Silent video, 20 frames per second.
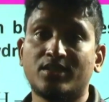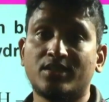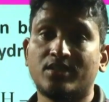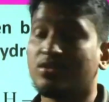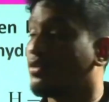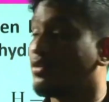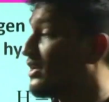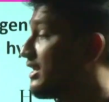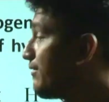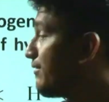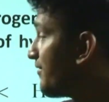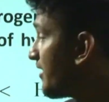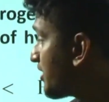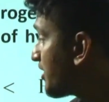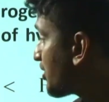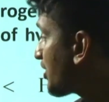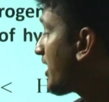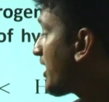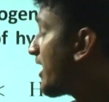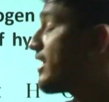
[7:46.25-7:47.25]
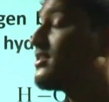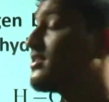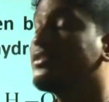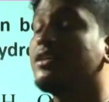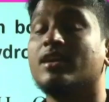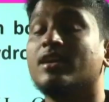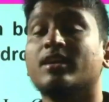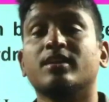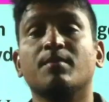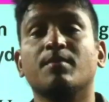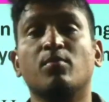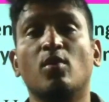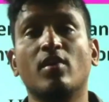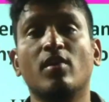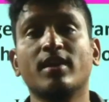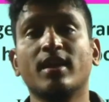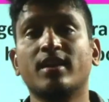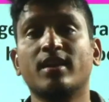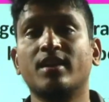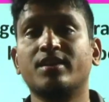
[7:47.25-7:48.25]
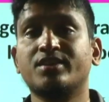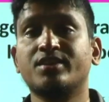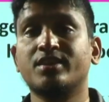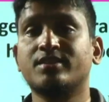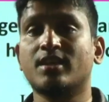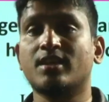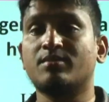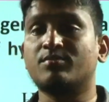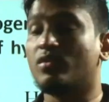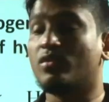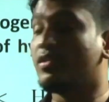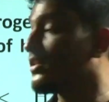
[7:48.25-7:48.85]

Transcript: So in which case the bond energies are more?